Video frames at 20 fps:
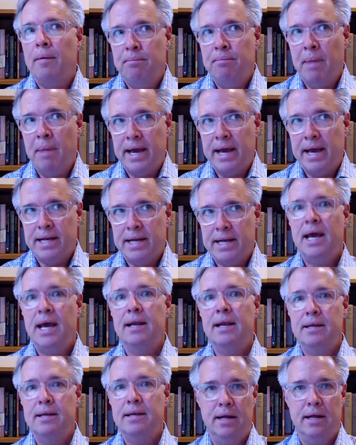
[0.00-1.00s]
my
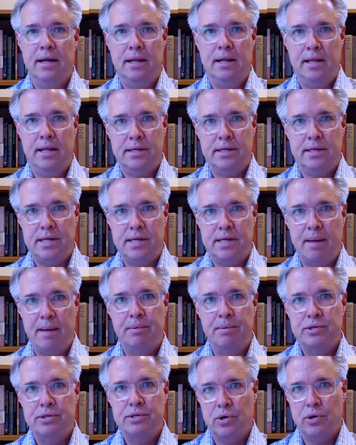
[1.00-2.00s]
intent in this
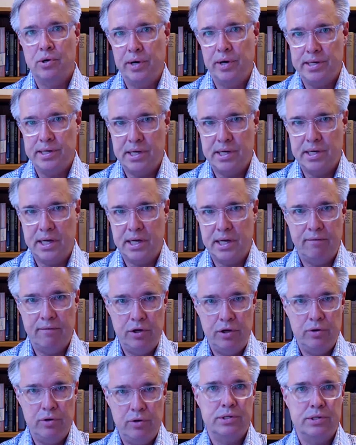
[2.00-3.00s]
episode is to give
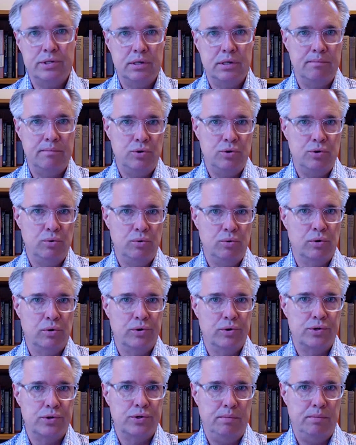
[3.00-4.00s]
you some
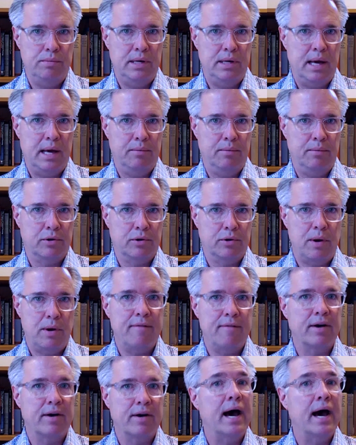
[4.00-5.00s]
tools to be able to
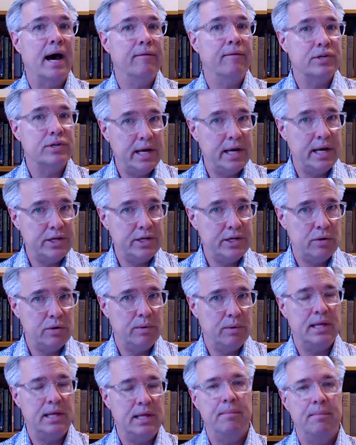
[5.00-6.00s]
have a conversation
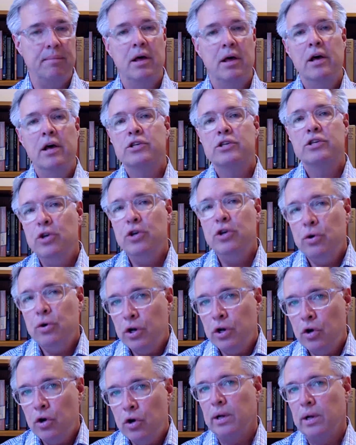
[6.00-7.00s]
with them, so you
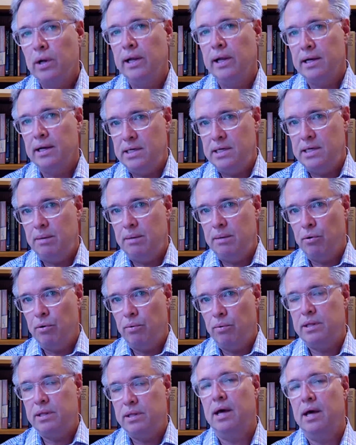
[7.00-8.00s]
can go a little deeper
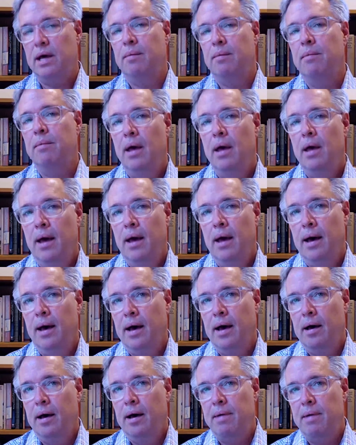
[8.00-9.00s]
with them
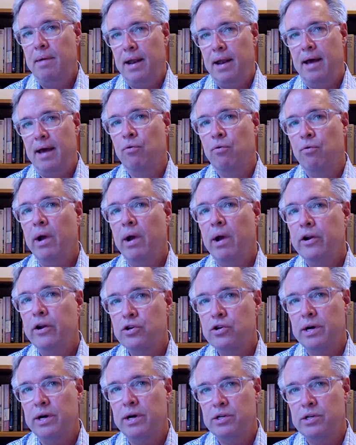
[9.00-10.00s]
and have greater
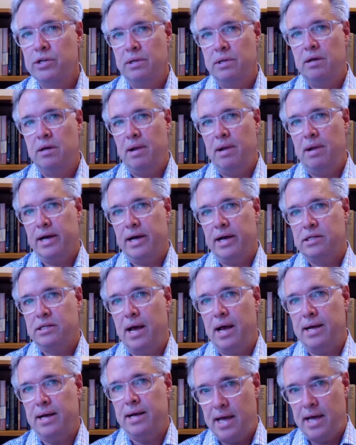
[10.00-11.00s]
trust with them
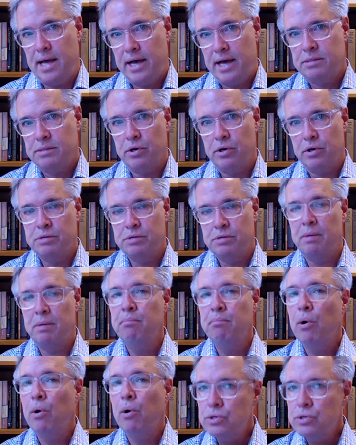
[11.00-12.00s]
as experts, but
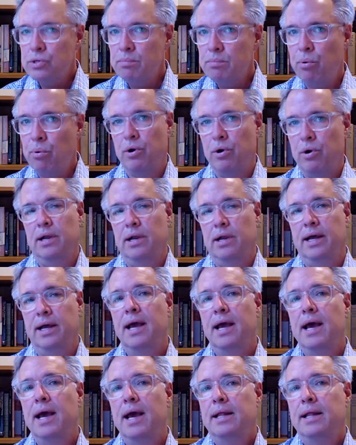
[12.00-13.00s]
most
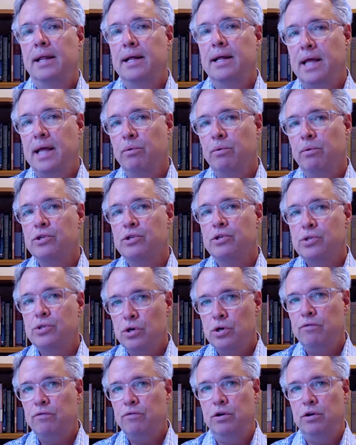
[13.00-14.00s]
importantly, that they will
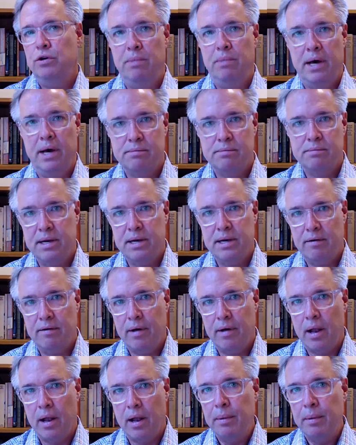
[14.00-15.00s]
serve you best by
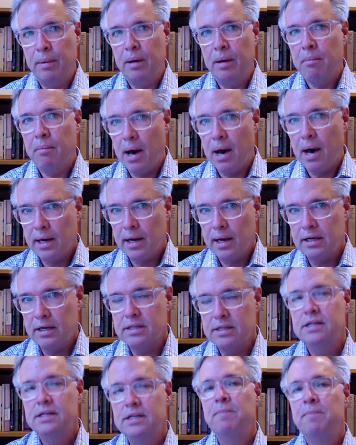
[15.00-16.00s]
developing
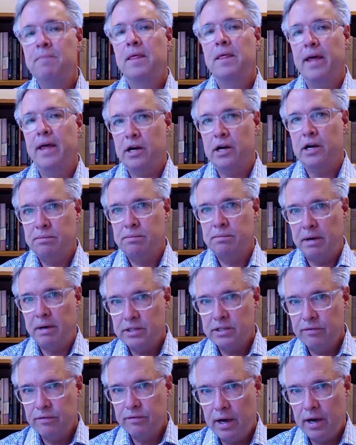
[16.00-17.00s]
models that are
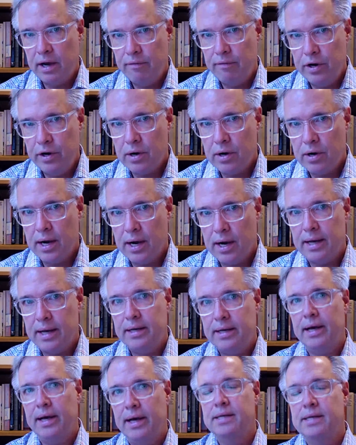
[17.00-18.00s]
specified for your
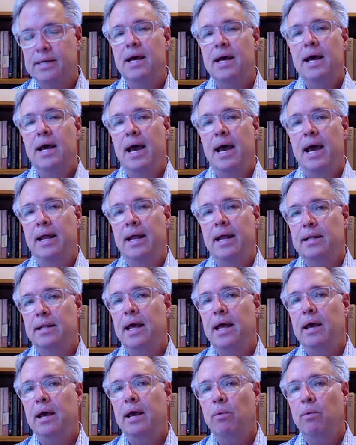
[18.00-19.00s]
context, and that
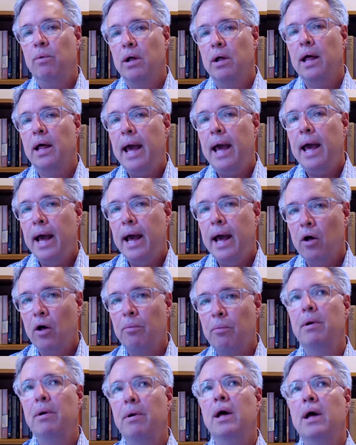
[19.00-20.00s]
they will
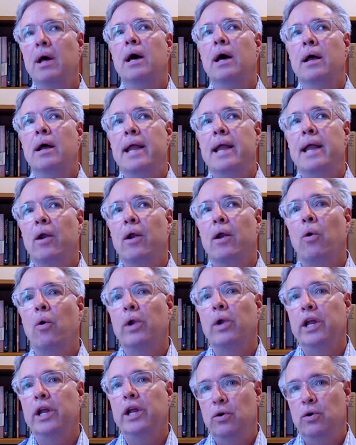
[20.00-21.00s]
help not
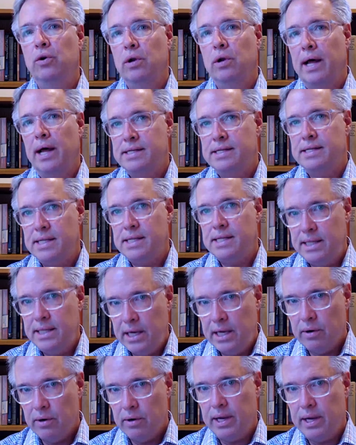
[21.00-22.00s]
only utilize
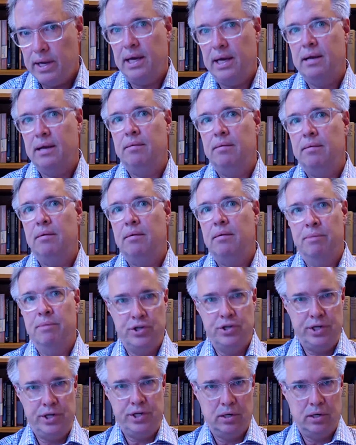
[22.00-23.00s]
theory in
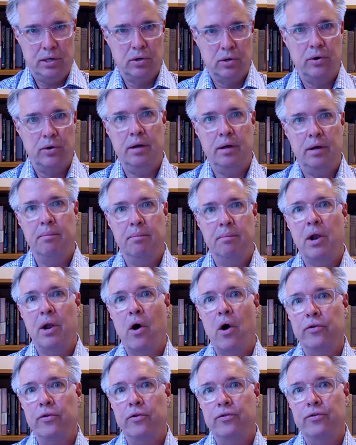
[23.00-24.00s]
machine learning, but
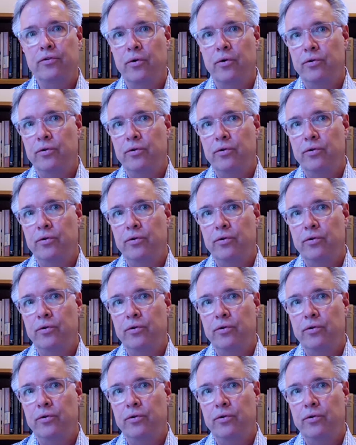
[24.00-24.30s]
also